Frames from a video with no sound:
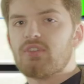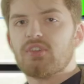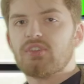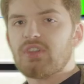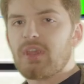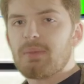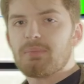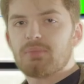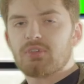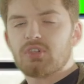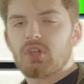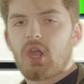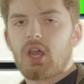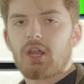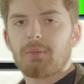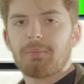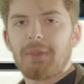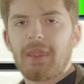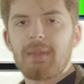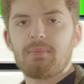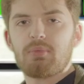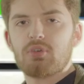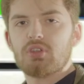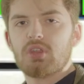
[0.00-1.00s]
the same stock
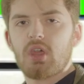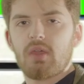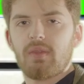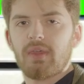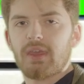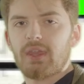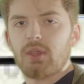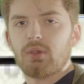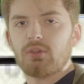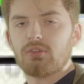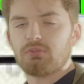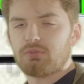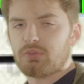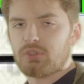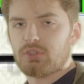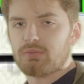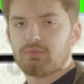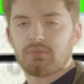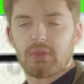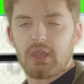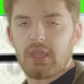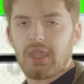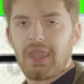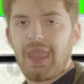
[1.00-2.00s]
paper that they use for
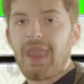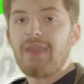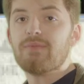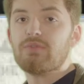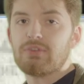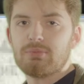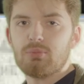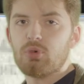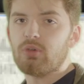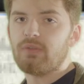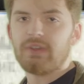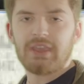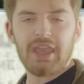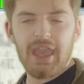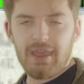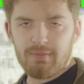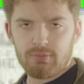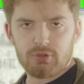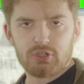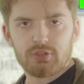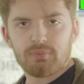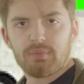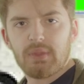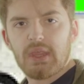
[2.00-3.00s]
every movie
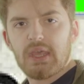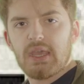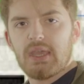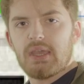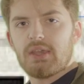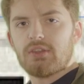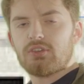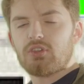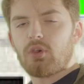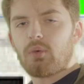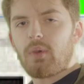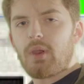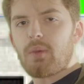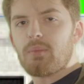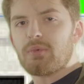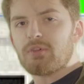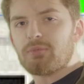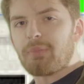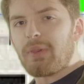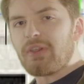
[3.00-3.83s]
ever. So it was